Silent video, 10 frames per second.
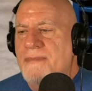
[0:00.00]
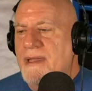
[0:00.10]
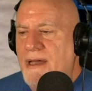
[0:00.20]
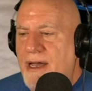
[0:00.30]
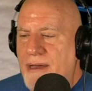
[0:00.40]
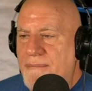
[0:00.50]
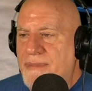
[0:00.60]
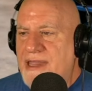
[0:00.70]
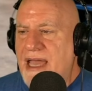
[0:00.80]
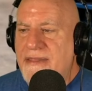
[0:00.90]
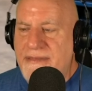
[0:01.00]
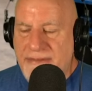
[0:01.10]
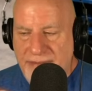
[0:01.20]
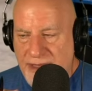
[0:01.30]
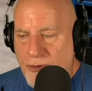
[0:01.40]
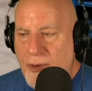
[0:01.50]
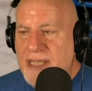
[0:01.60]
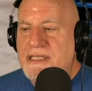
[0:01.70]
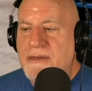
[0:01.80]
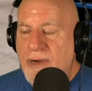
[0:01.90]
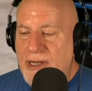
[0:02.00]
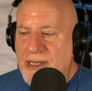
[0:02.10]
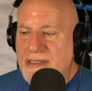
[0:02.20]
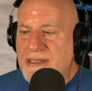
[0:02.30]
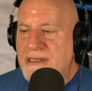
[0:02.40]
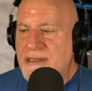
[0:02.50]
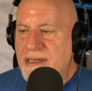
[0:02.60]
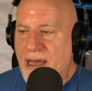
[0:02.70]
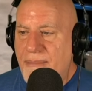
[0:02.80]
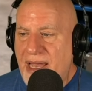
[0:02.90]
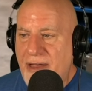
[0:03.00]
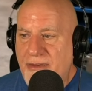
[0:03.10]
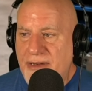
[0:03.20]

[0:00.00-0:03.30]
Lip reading: But the question was about